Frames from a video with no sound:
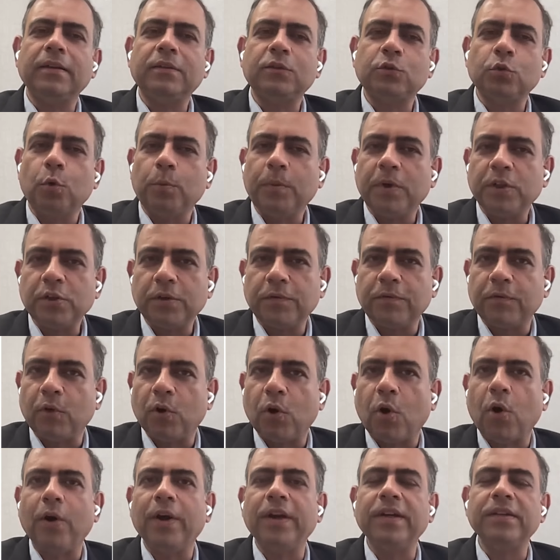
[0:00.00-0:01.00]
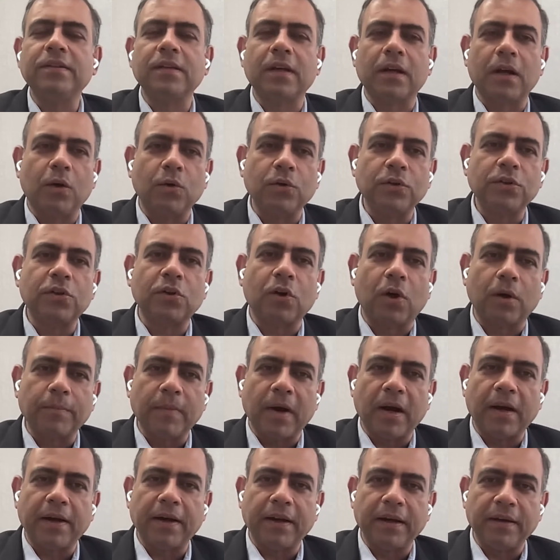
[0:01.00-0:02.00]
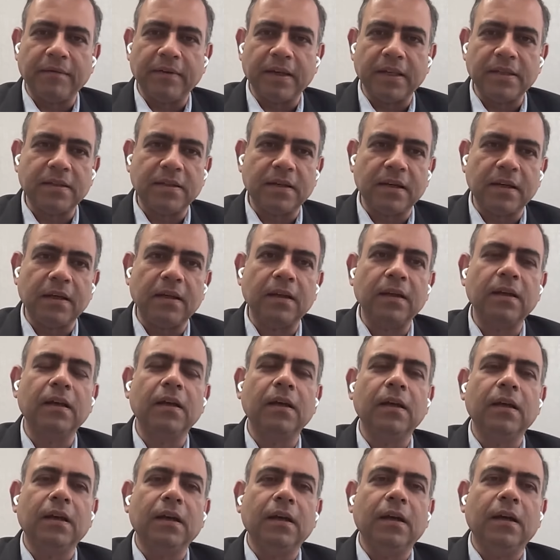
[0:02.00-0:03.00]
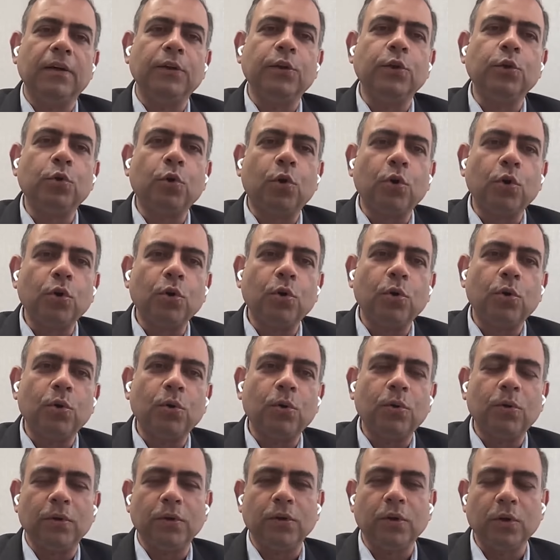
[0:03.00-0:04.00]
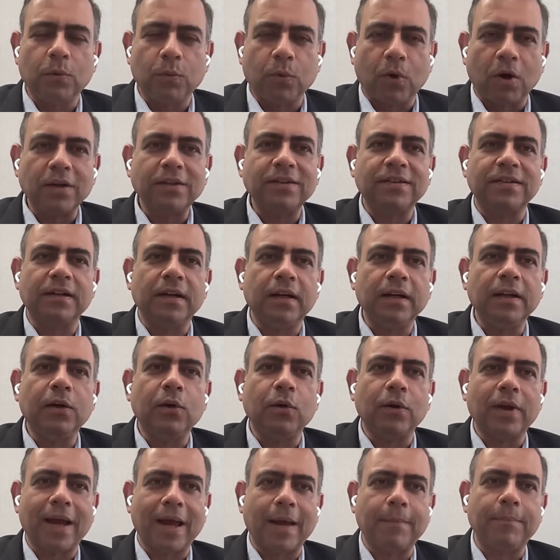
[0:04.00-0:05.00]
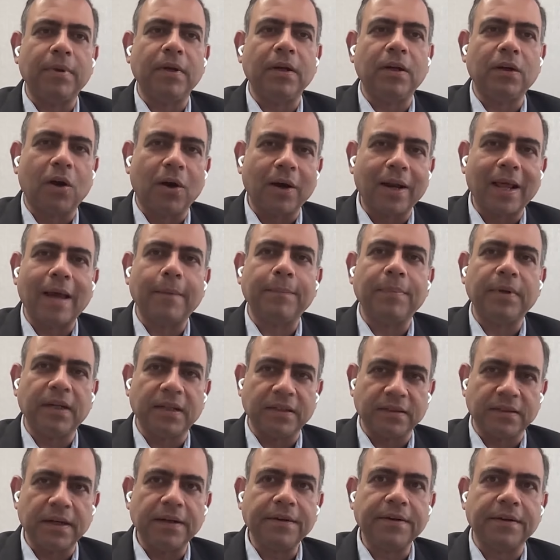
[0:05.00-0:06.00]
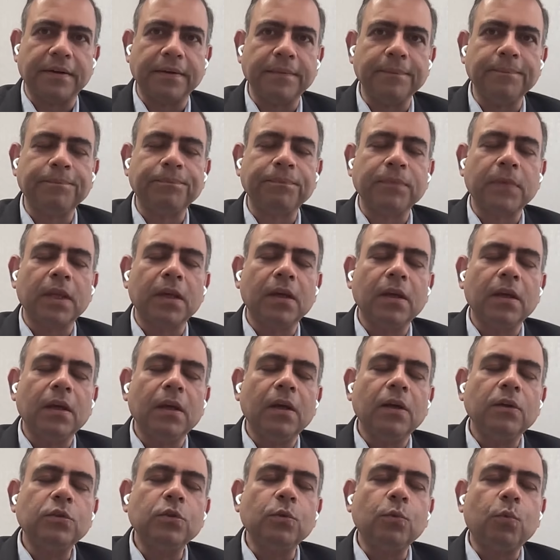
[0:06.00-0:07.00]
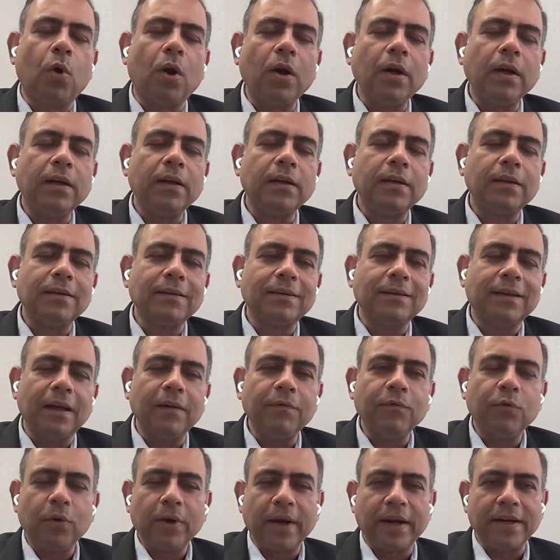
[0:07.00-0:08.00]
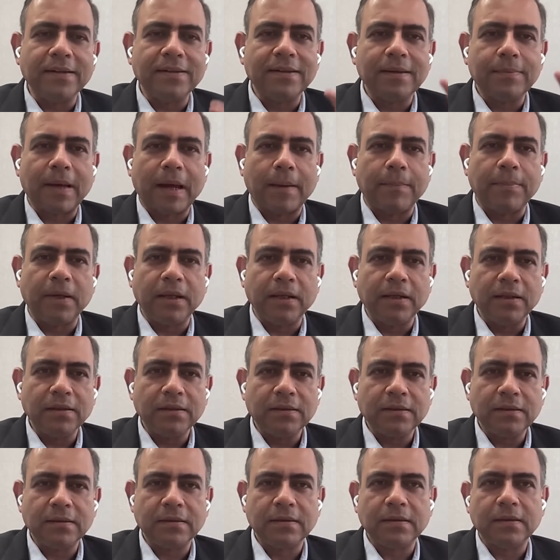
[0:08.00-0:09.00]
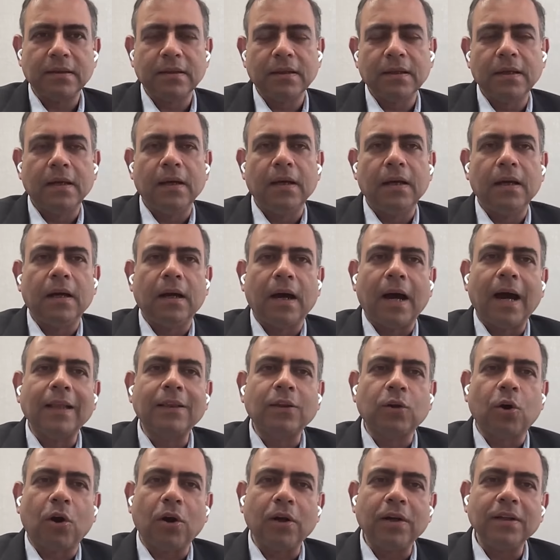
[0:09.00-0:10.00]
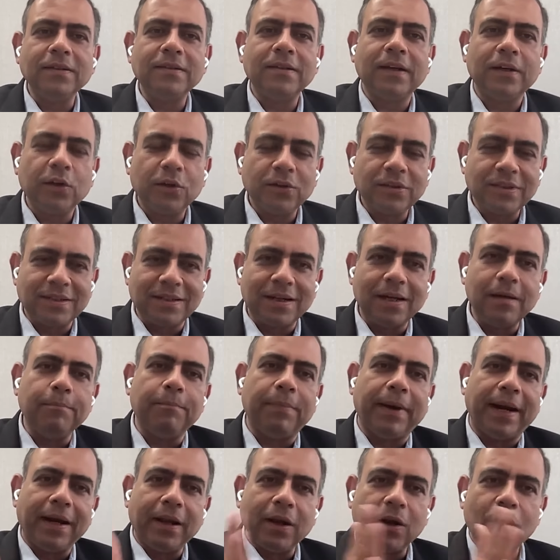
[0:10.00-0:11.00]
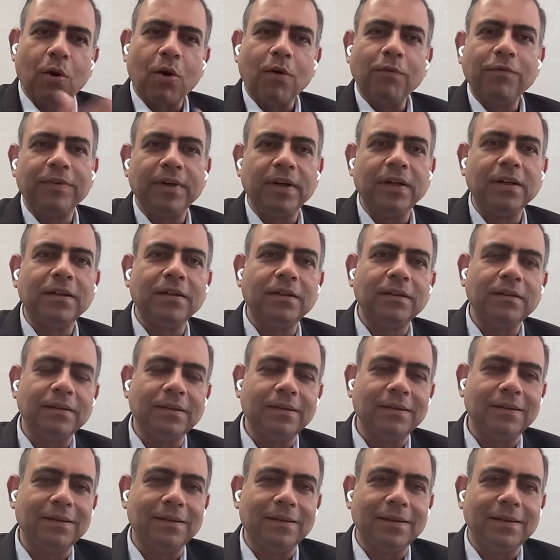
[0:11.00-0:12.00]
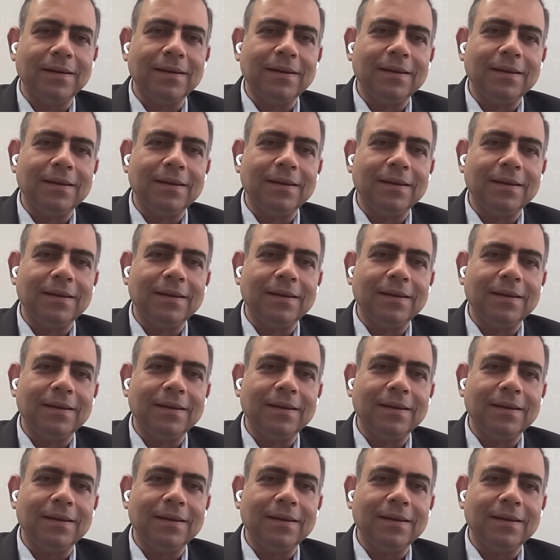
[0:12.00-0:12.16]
There is so much of noise around stock market investing. You don't know, you know, what's really going to happen, not happen, et cetera. So what therefore ends up happening is, our thought is that you're still better off in a